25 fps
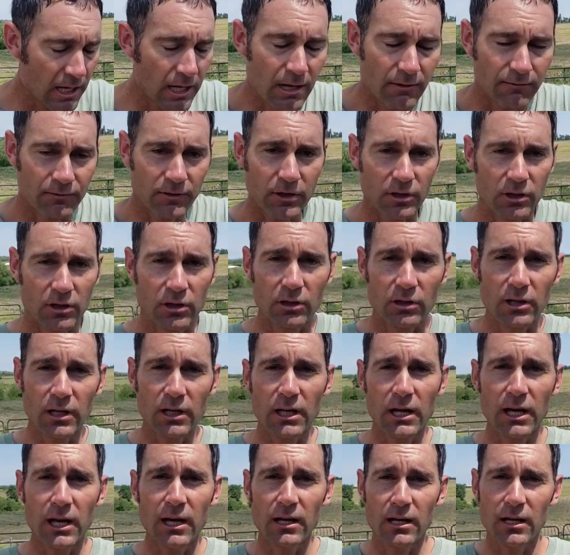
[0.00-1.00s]
if they're going to
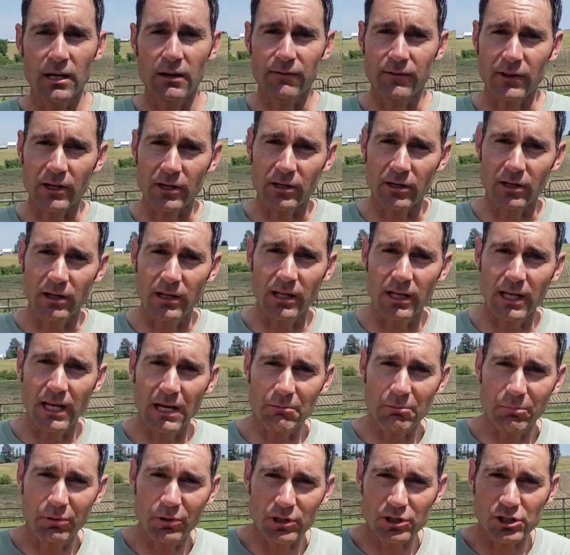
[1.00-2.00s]
get
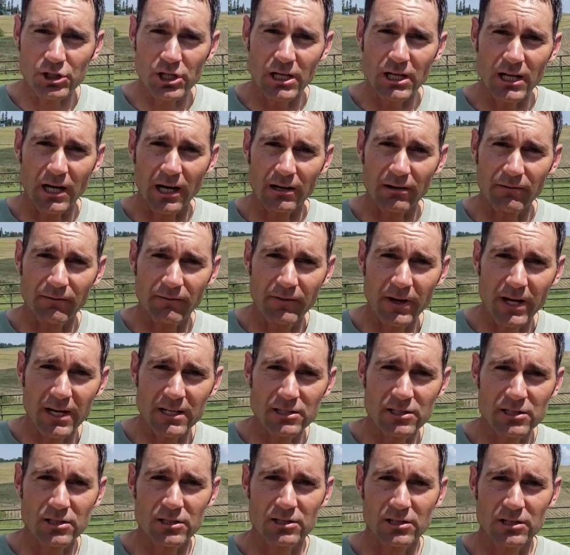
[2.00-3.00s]
pushy on a
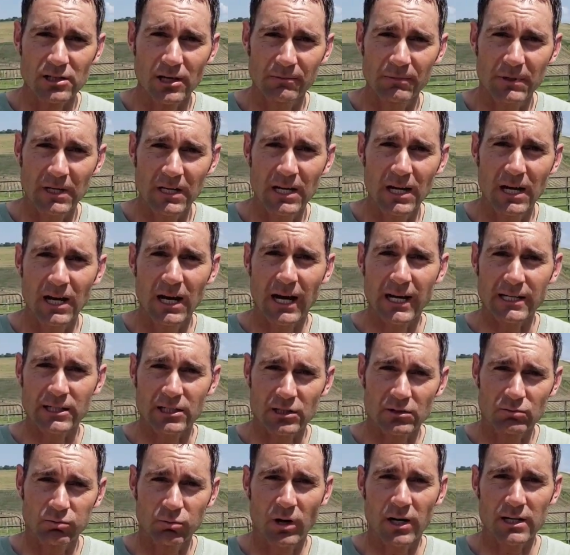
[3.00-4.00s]
fence or something, I
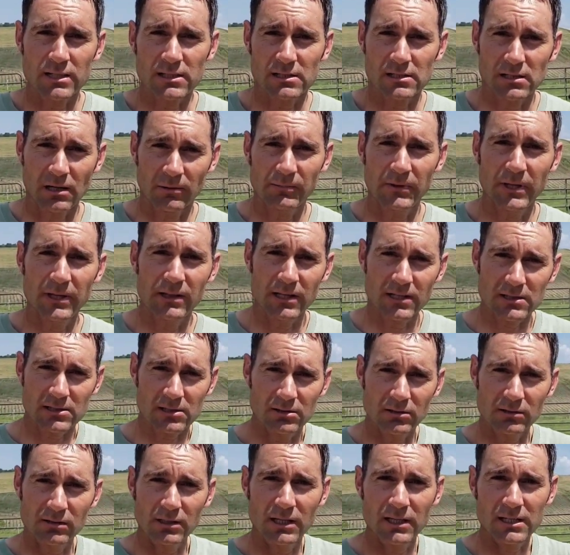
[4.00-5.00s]
just want something that's
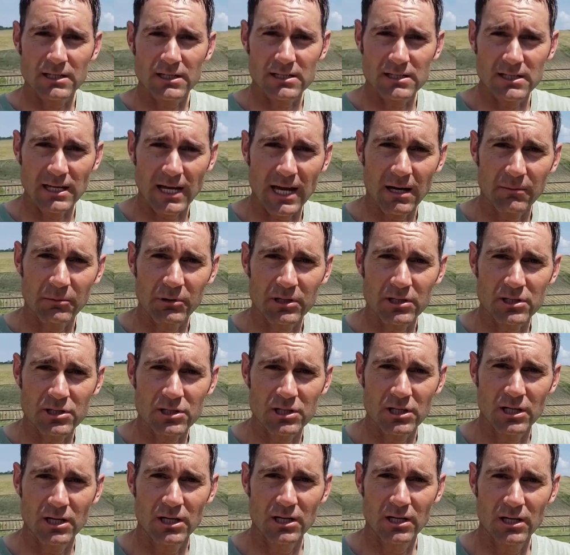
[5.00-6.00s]
going to establish
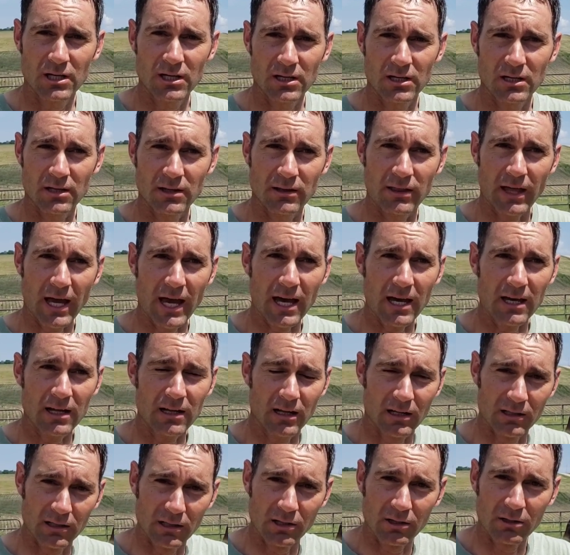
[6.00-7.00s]
that
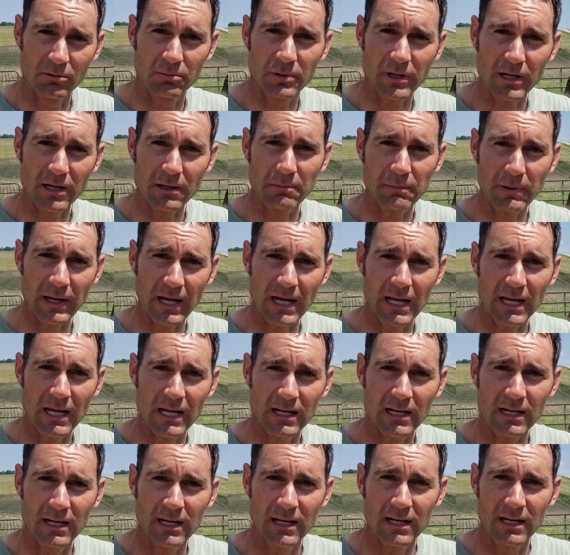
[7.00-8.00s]
a little bit of
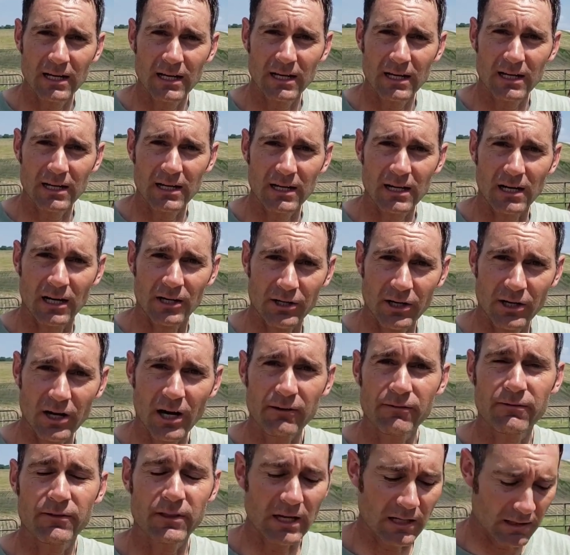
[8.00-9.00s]
pain,
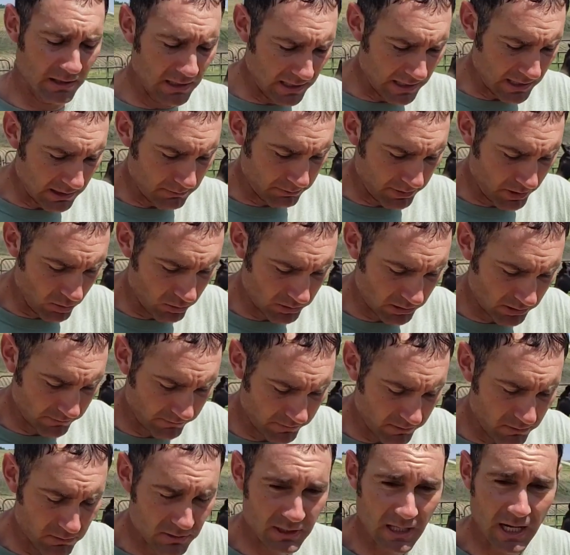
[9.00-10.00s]
enough that they get poked a
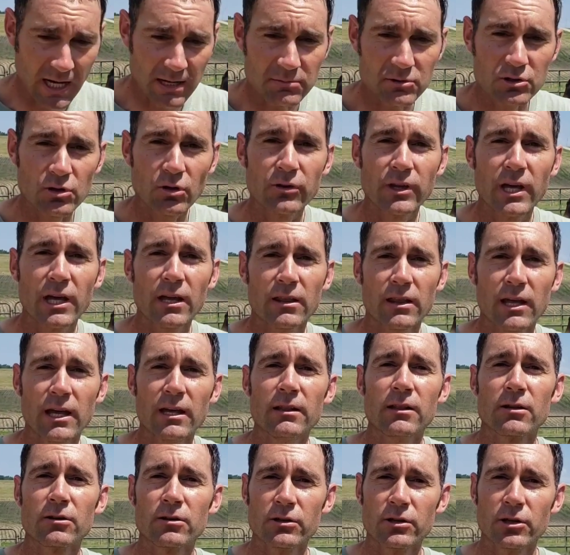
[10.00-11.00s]
few times so they
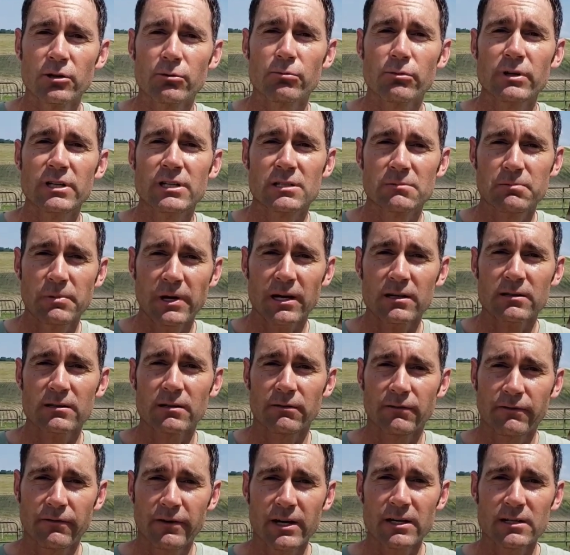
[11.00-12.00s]
learn to respect a
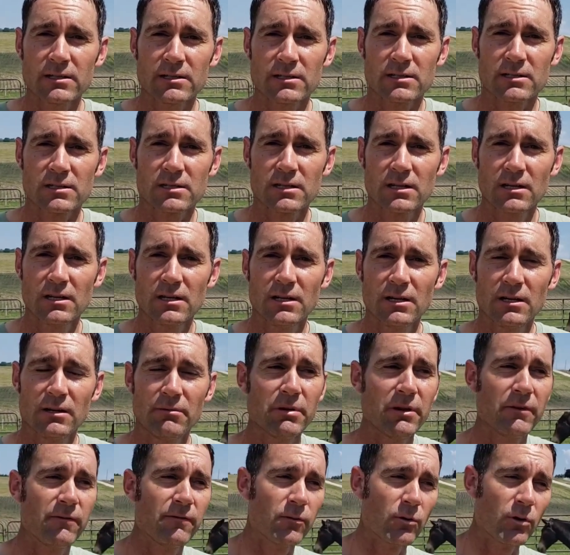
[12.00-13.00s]
fence
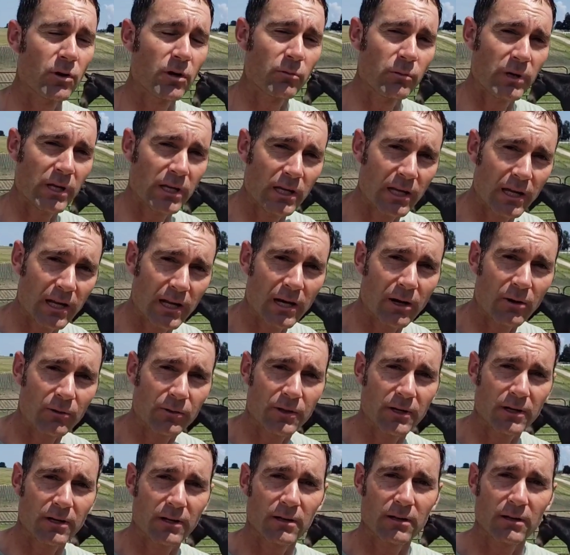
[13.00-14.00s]
before we get out
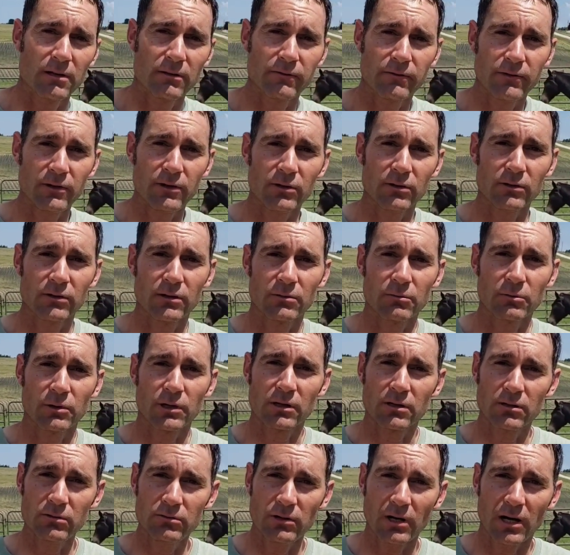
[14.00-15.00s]
there in the field and we're
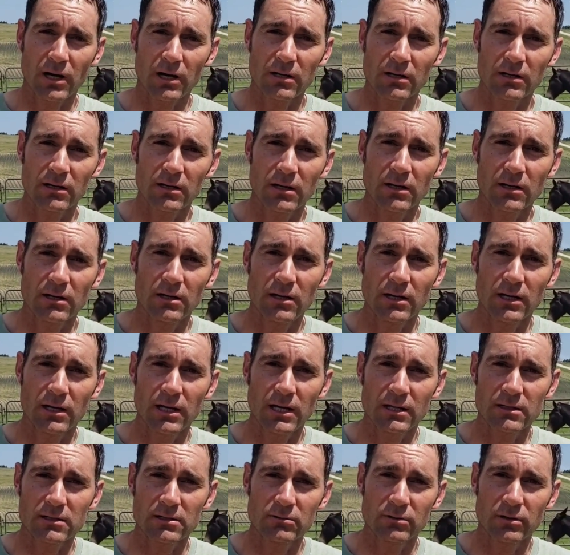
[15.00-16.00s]
coon hunting and you
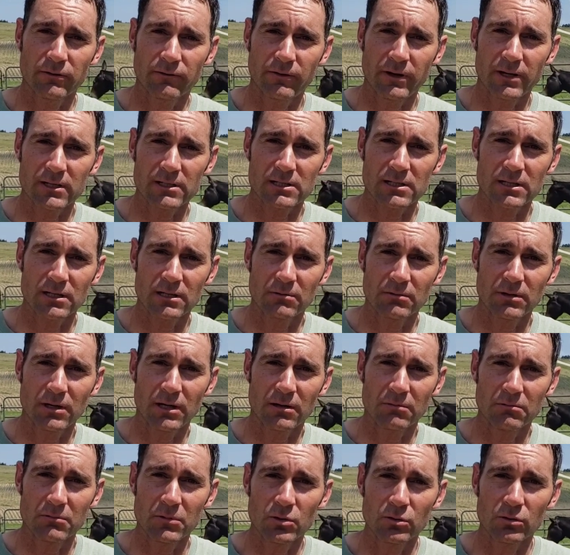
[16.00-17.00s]
get to a fence and
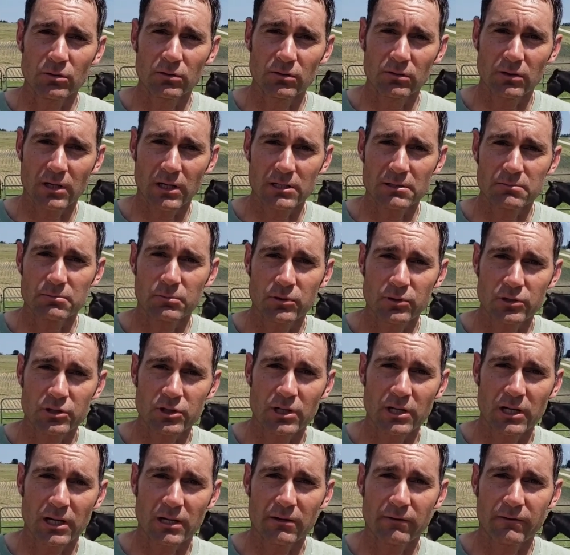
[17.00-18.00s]
a mule gets
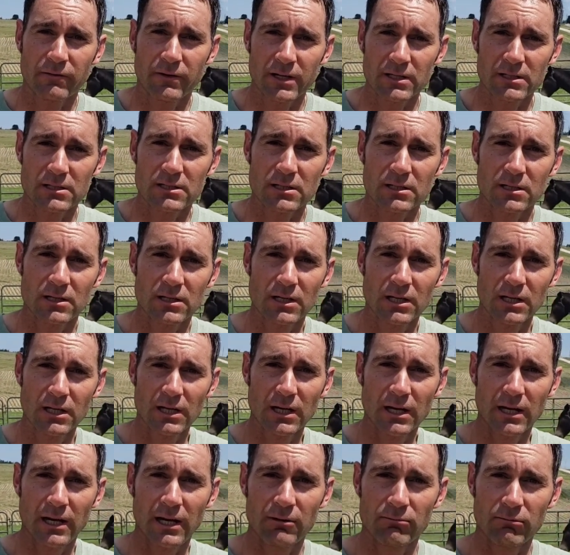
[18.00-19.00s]
pushing on a fence
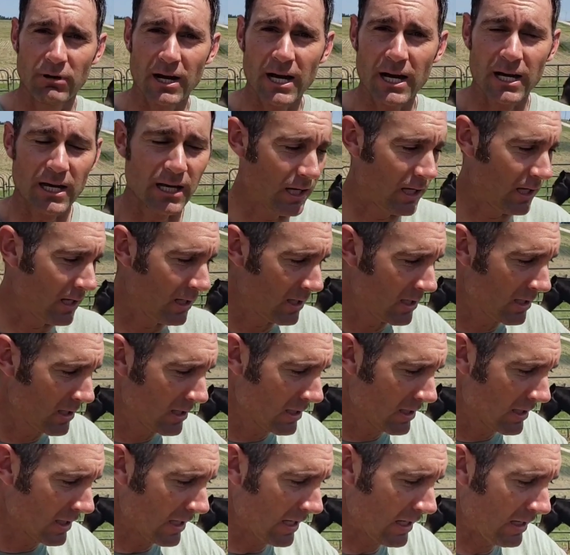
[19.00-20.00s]
and wrecking it.
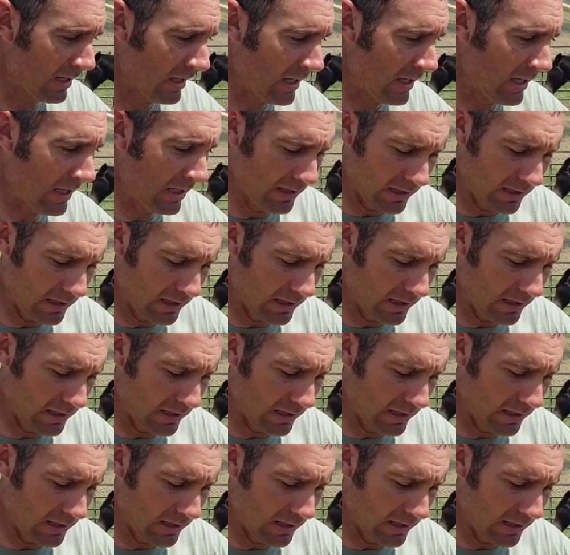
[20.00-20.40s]
And